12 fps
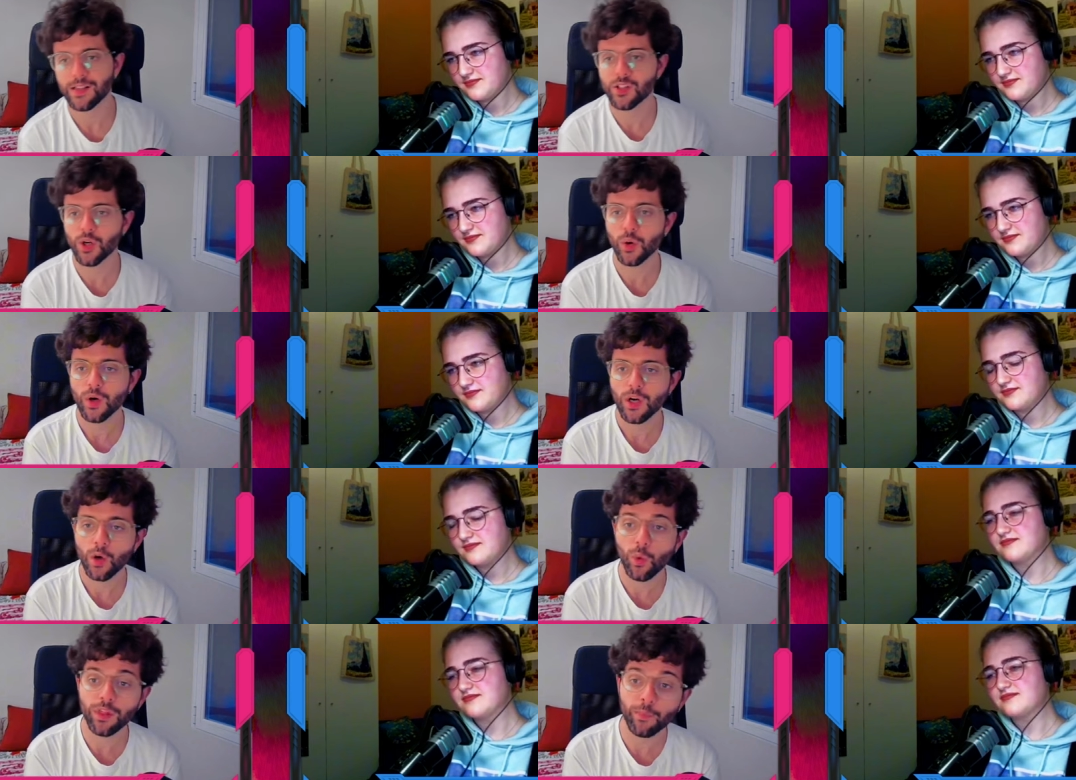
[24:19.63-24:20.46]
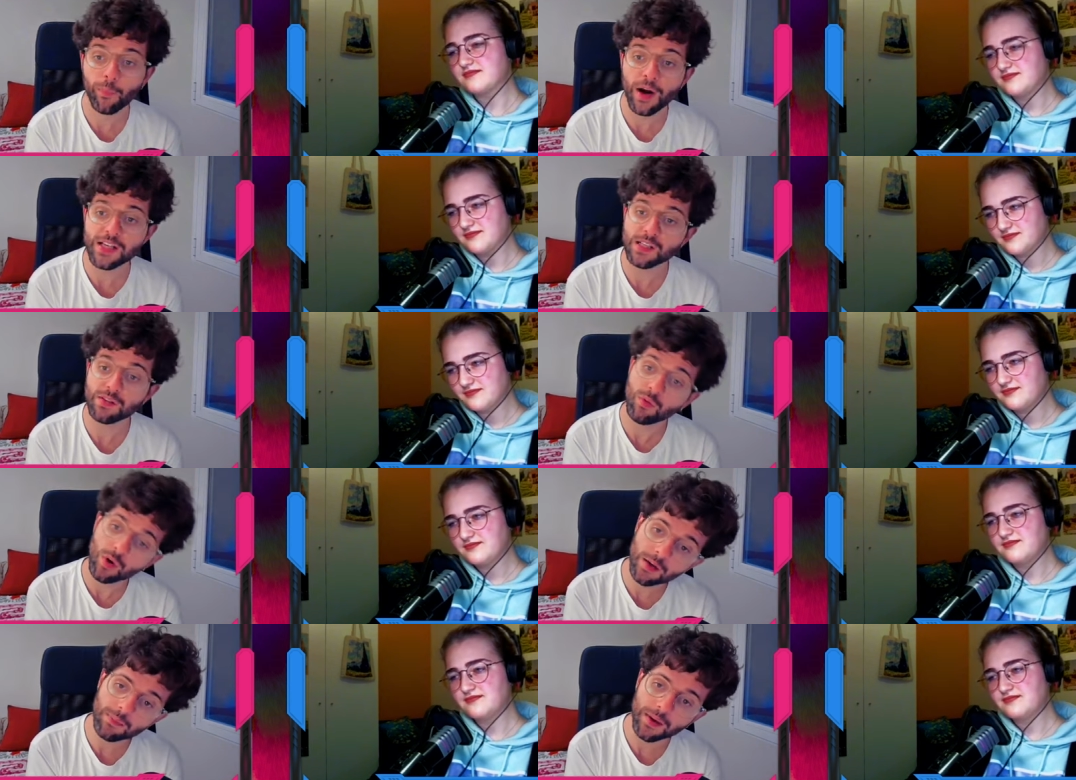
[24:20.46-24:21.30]
Speaker 1: So with the mm. press of
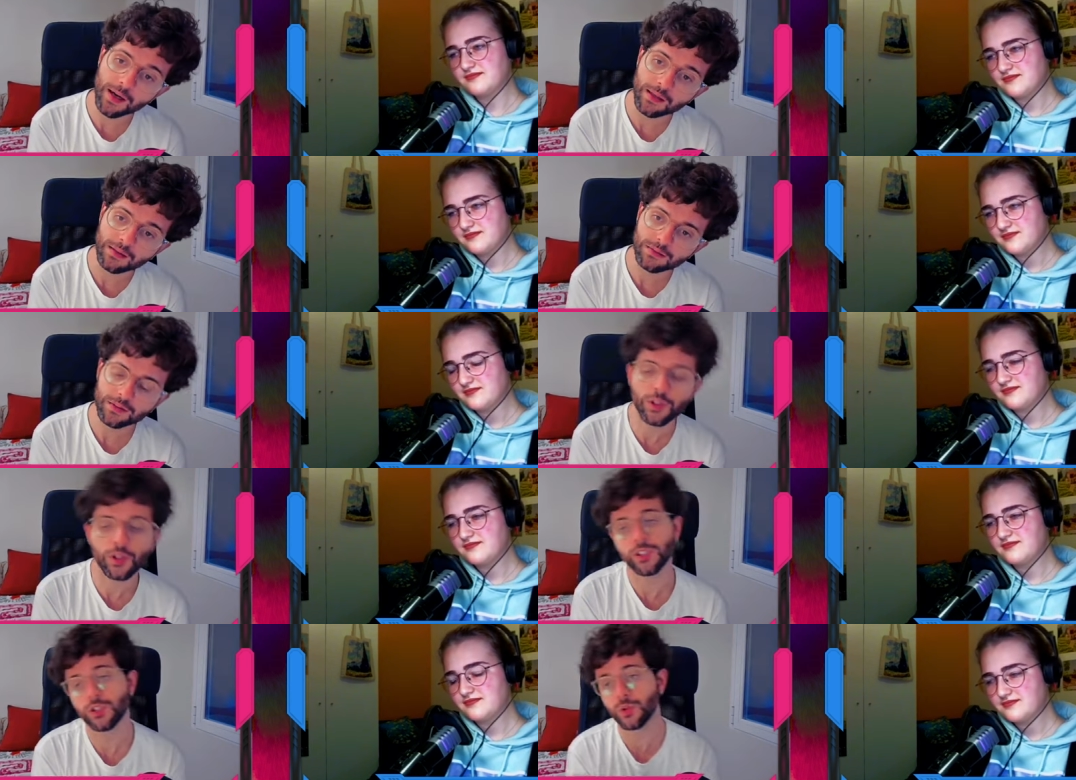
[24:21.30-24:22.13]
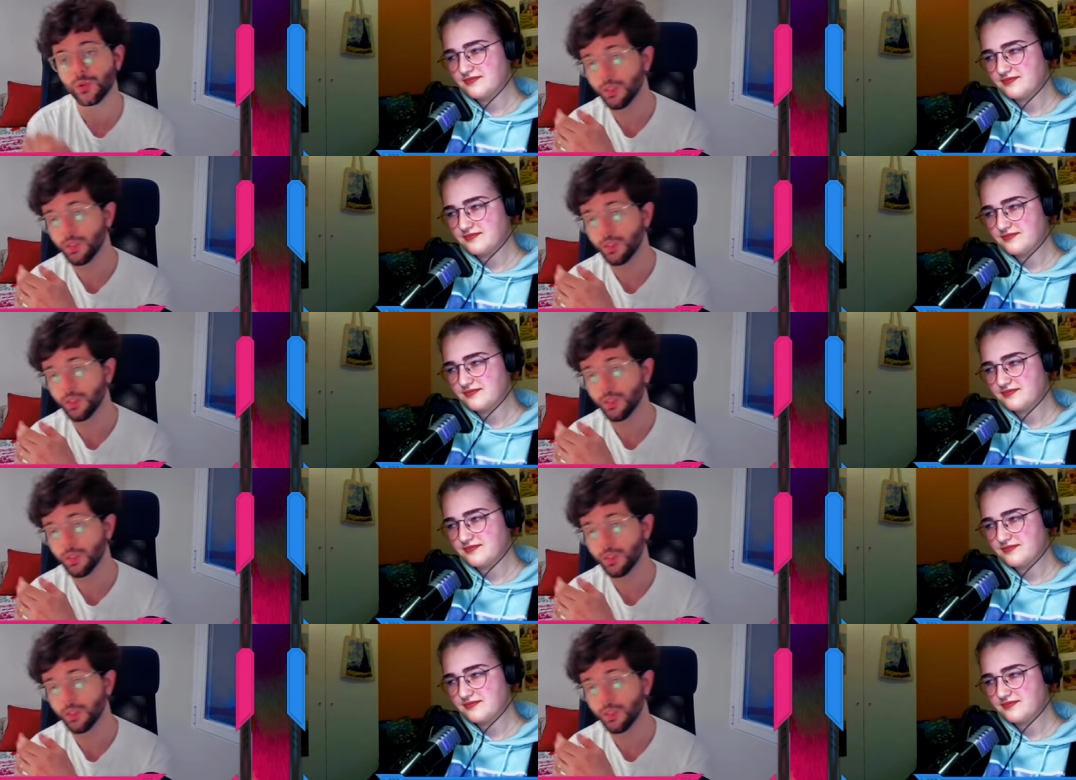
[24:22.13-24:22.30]
one button, you can do